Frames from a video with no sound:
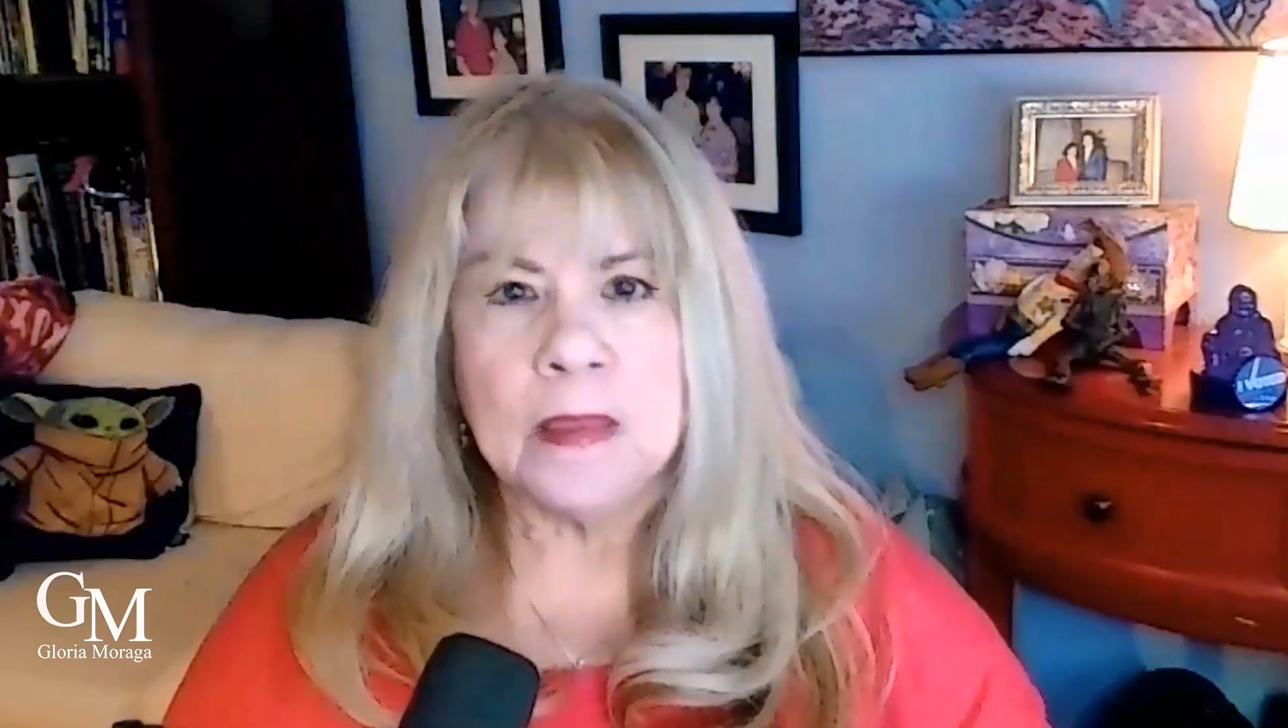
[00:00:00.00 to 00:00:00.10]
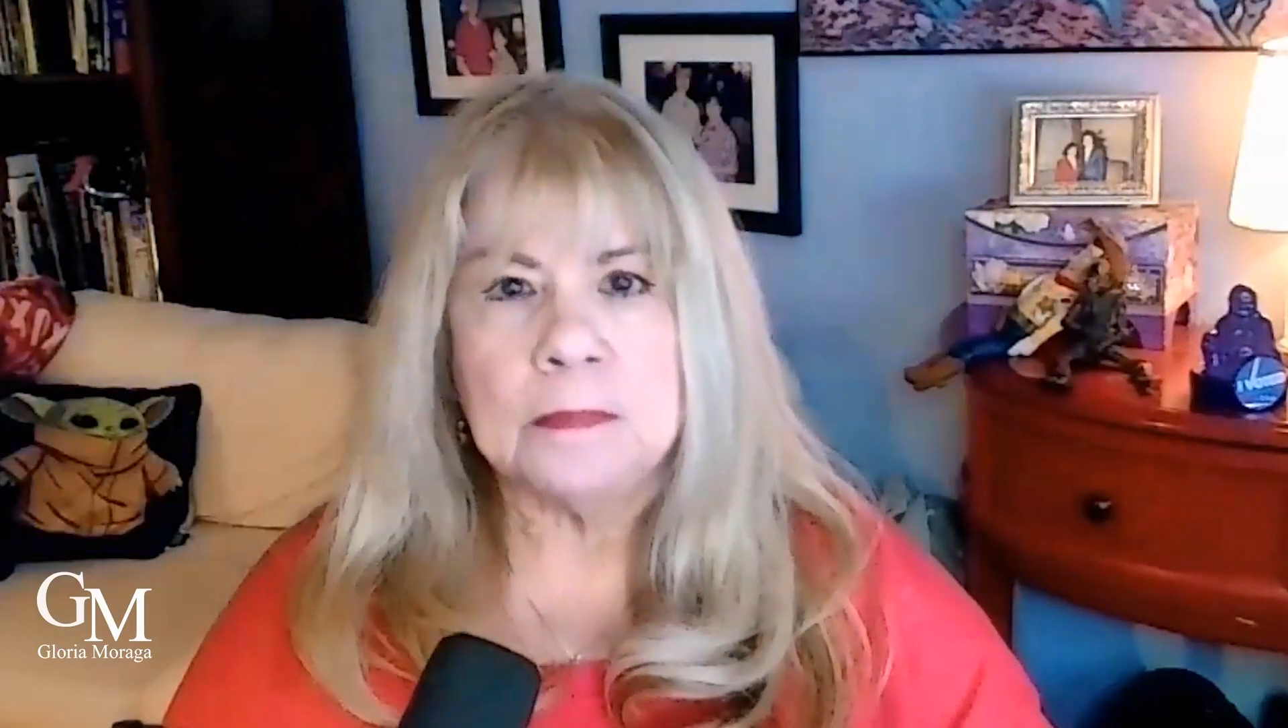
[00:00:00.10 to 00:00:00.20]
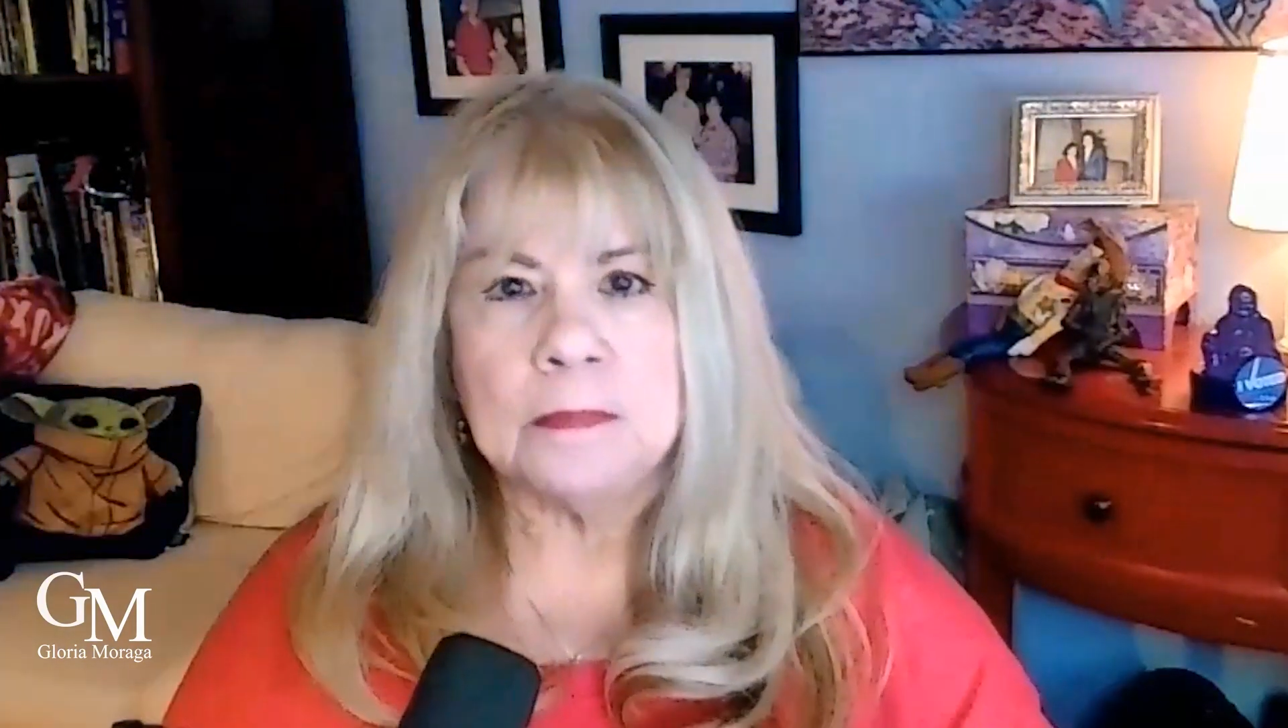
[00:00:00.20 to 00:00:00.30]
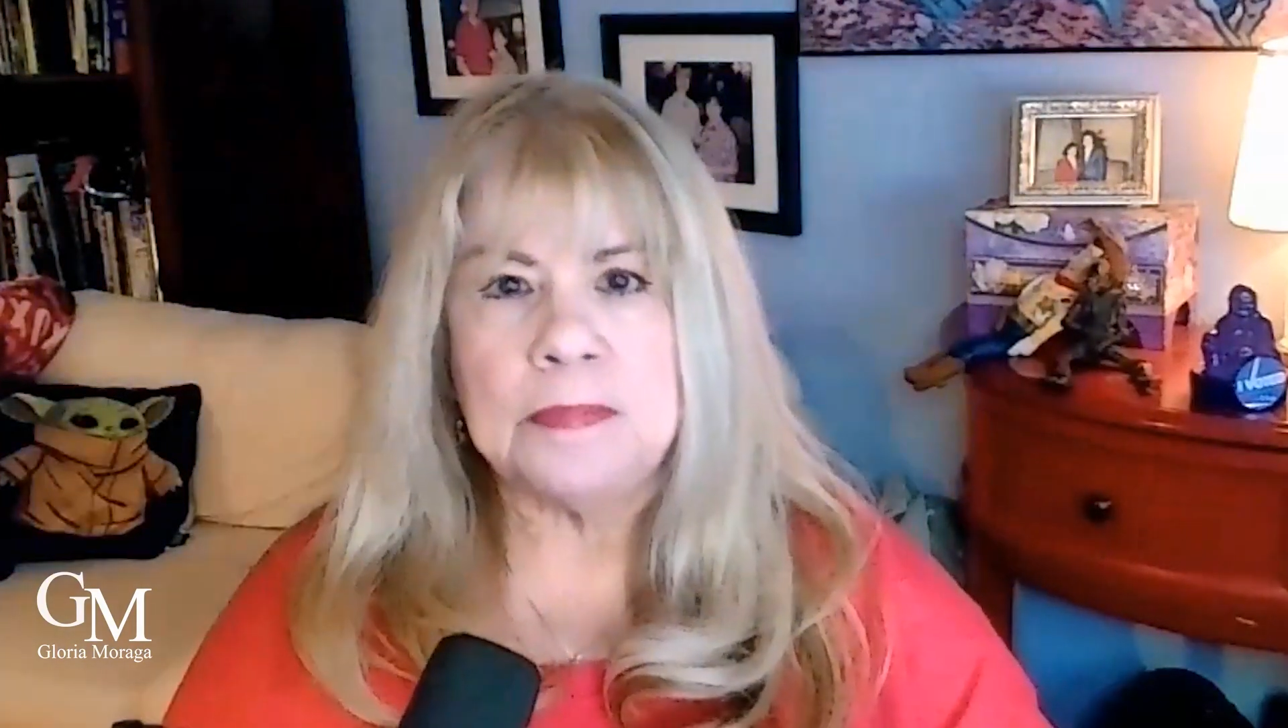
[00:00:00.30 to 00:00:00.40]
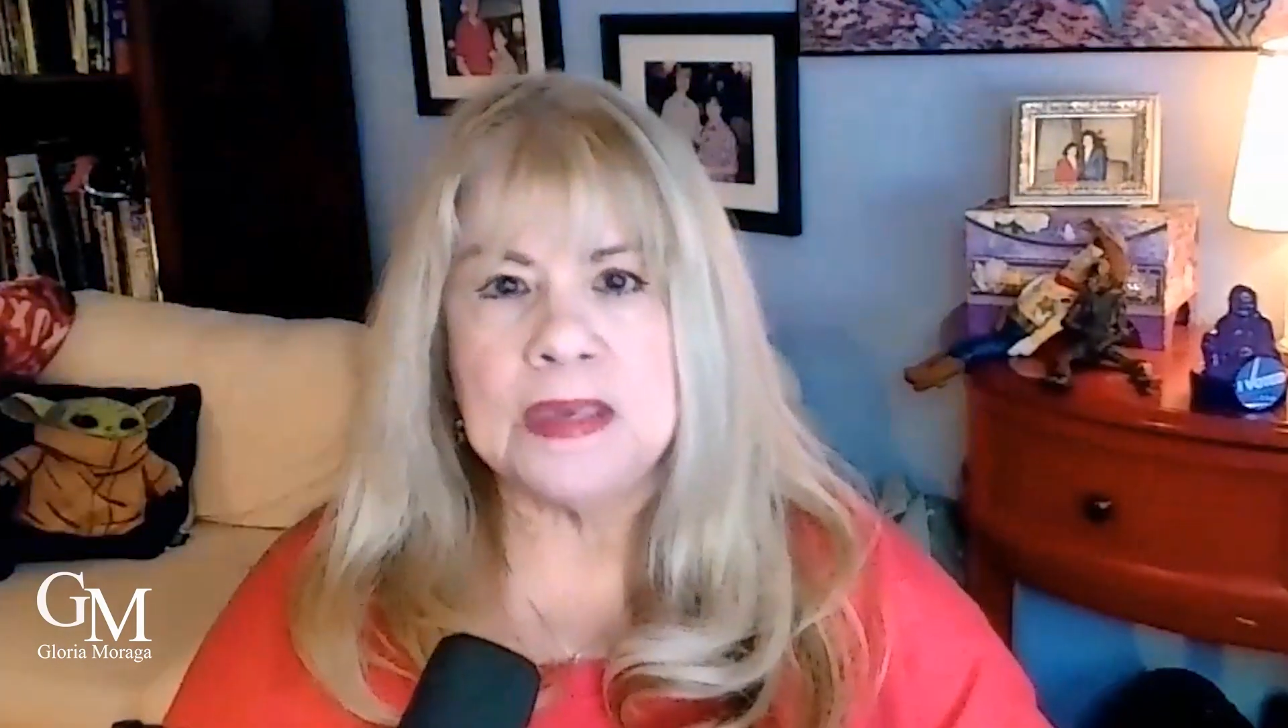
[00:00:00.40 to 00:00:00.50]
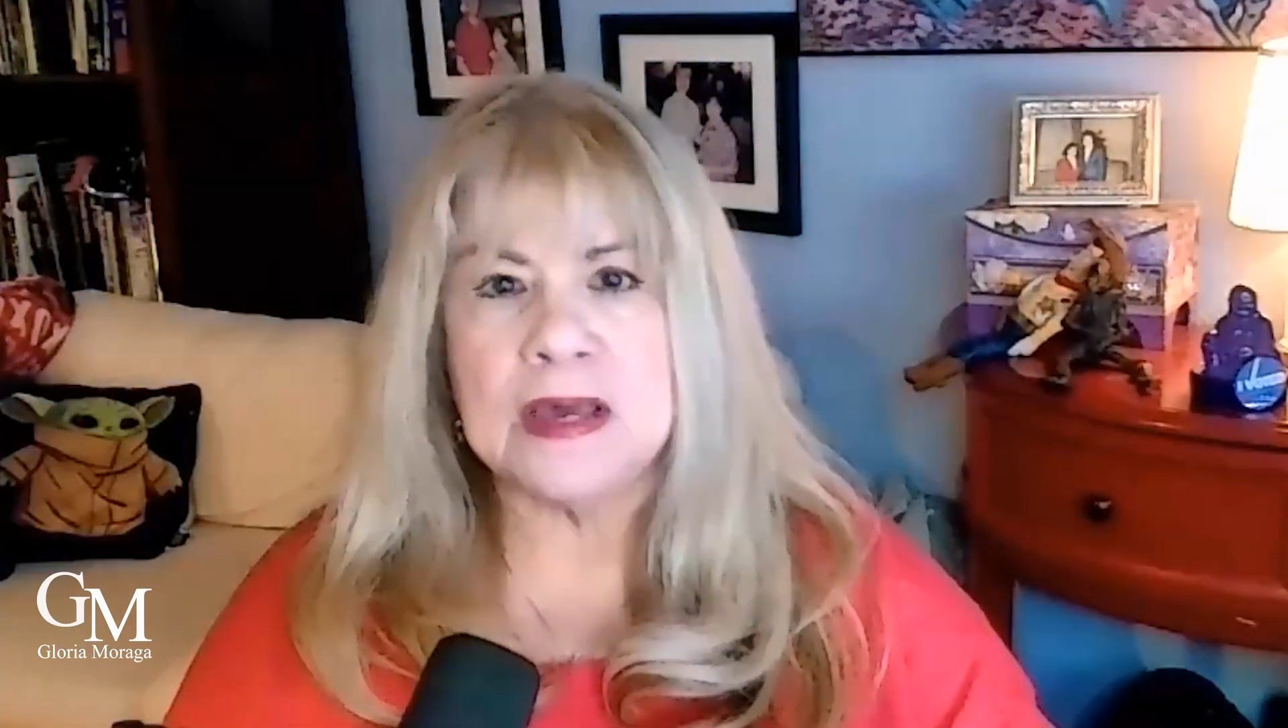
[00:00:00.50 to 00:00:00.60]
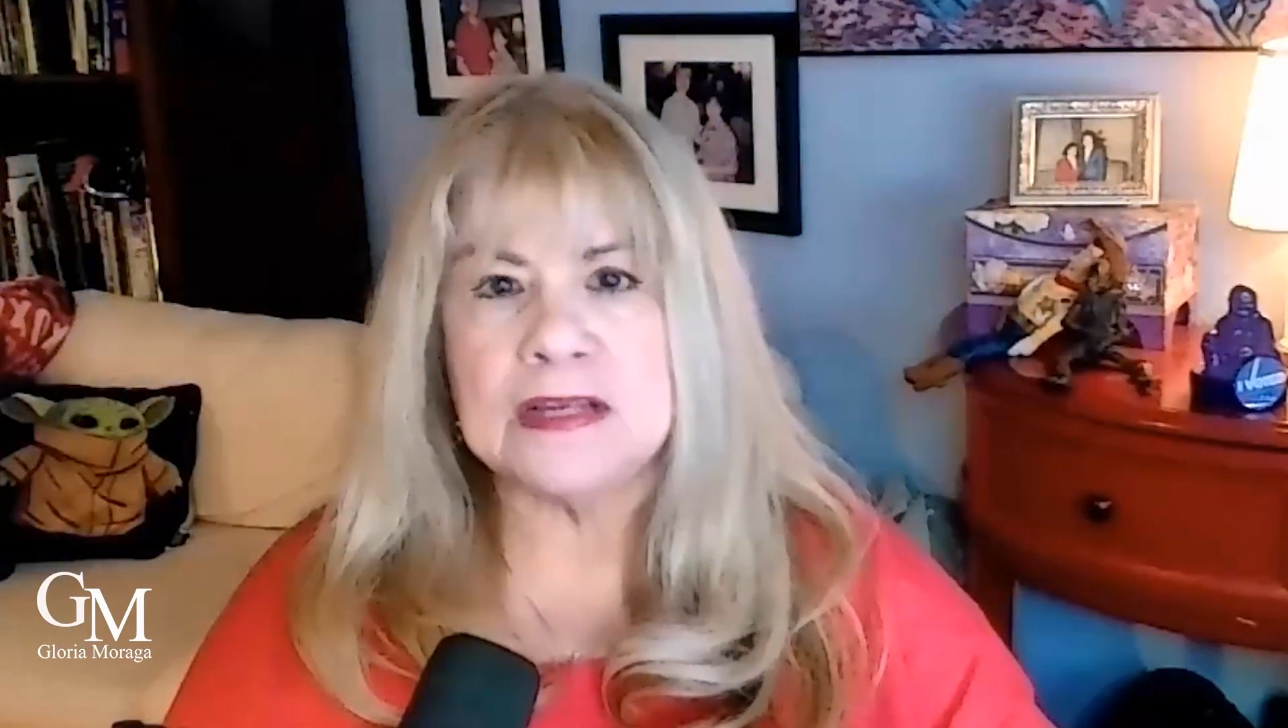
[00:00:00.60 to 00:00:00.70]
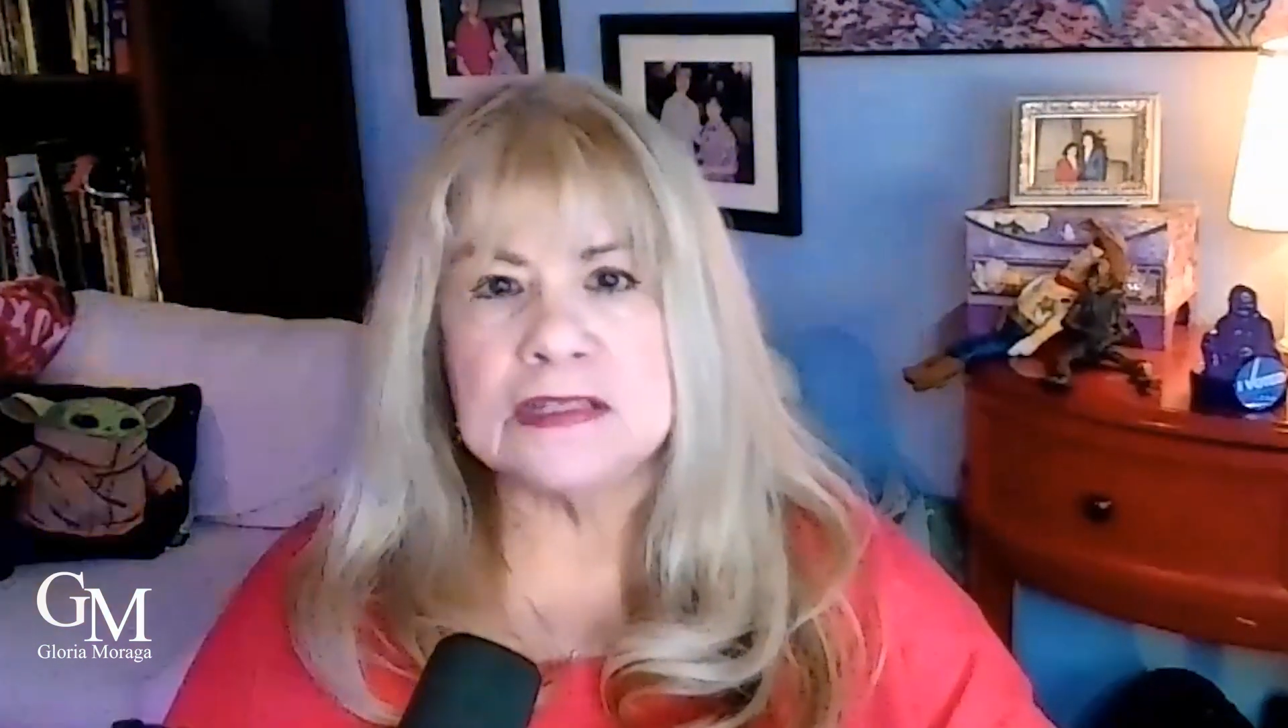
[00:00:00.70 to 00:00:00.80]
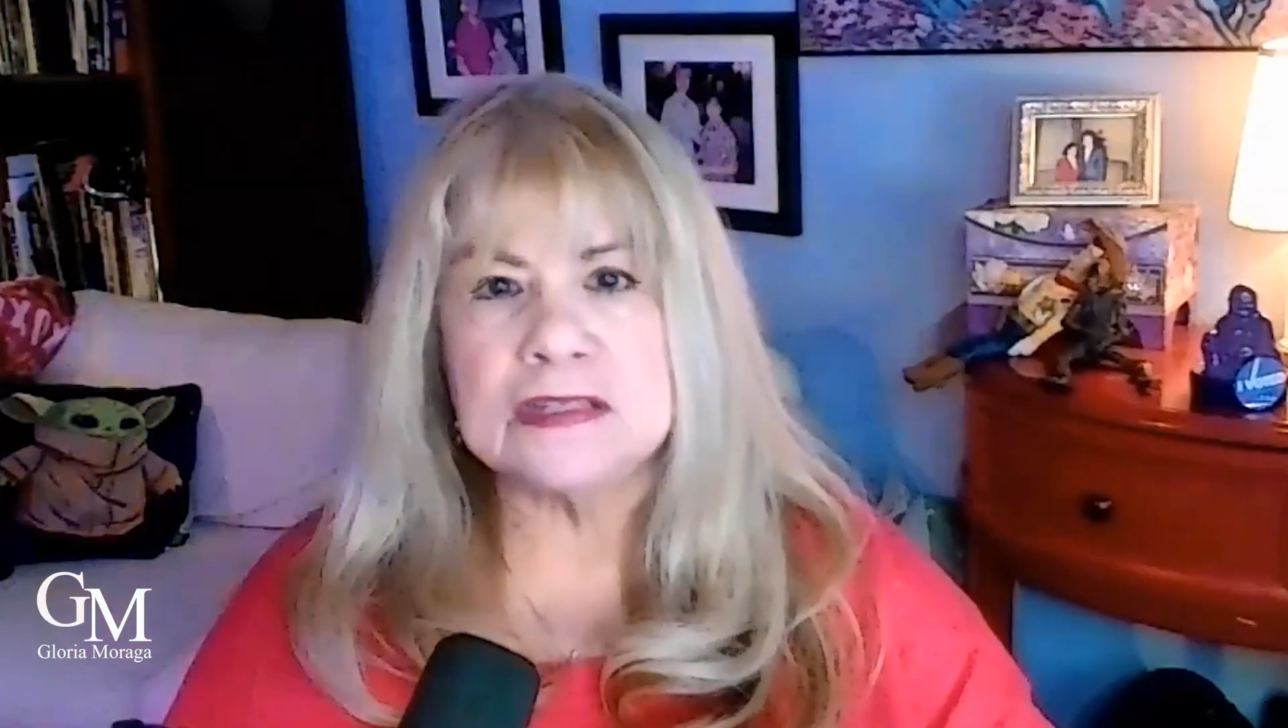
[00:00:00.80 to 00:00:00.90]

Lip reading: because